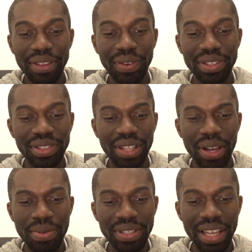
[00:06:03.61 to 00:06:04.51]

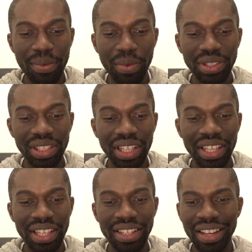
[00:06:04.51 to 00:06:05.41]
Flintstones and
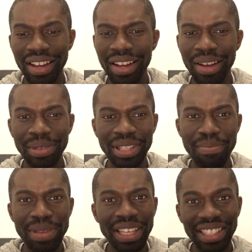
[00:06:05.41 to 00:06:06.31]
watching, is it
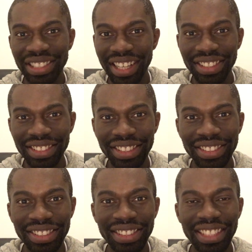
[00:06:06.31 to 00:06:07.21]
Meet the
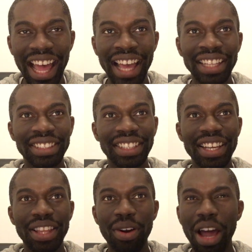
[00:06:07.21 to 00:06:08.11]
Jetsons? And
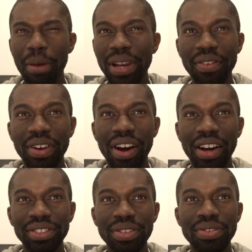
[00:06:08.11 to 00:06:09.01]
there were a couple other
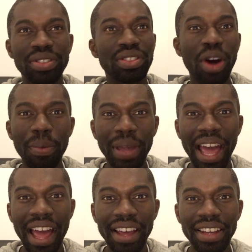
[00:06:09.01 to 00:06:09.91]
cartoons, Top
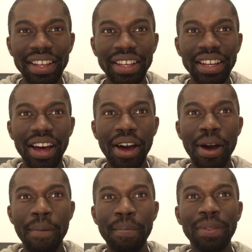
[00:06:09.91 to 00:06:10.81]
Cat,
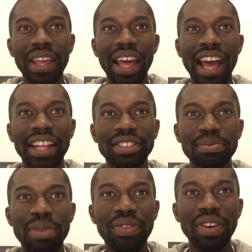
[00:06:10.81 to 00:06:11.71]
and
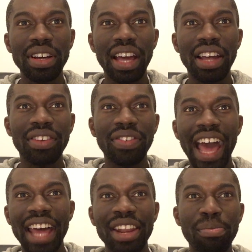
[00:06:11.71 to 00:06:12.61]
some other kind of
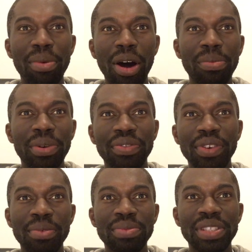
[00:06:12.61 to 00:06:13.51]
Hanna-Barbera
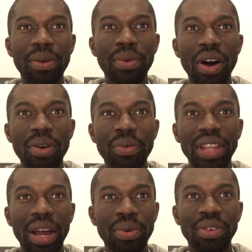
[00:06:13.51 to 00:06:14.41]
films that
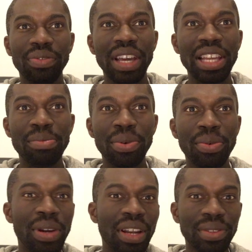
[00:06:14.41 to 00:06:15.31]
were available
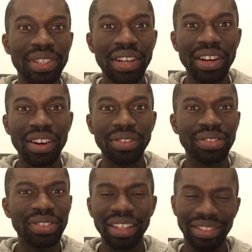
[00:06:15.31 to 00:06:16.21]
when I was younger
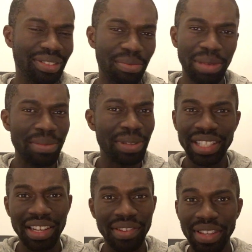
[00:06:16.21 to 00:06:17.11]
on the
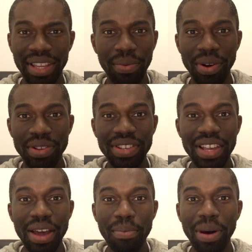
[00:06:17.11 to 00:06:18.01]
BBC, I think it was.
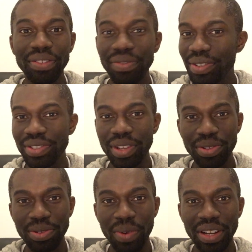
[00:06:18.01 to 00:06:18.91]
But Flintstones
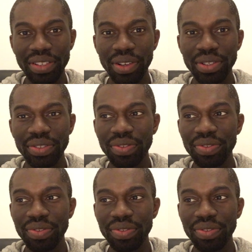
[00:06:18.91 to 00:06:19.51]
was one of those